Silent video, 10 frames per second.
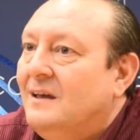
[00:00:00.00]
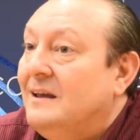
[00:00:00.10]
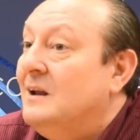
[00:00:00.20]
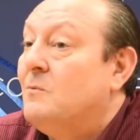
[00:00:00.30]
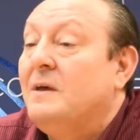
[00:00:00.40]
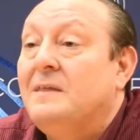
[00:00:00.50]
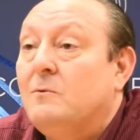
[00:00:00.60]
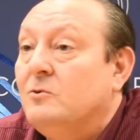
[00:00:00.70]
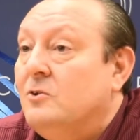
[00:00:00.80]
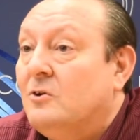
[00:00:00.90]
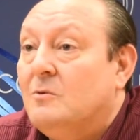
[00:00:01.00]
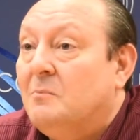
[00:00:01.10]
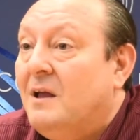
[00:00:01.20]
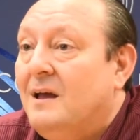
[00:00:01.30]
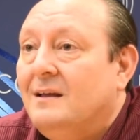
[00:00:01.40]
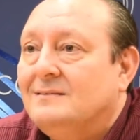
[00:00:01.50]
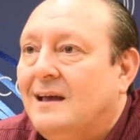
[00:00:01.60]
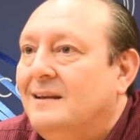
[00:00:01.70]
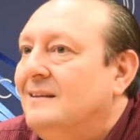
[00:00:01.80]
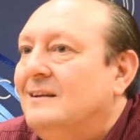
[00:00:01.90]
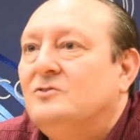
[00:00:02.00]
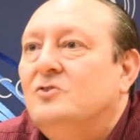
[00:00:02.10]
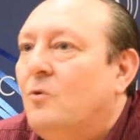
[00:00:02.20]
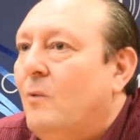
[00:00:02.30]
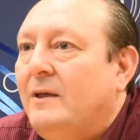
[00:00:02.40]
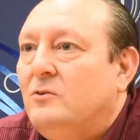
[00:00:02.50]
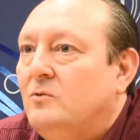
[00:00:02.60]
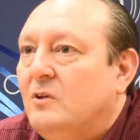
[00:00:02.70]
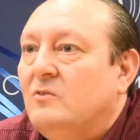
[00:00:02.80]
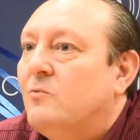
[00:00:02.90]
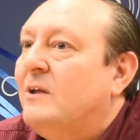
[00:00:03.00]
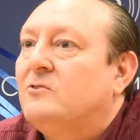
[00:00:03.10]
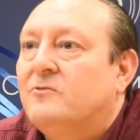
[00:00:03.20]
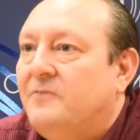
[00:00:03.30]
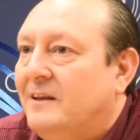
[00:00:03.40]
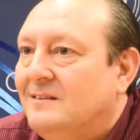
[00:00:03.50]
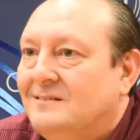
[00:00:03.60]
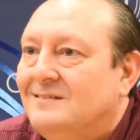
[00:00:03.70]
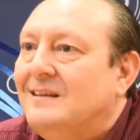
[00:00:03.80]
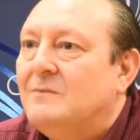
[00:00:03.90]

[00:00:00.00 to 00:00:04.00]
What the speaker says: in a way that with no compliance, and there's no way to then retrofit.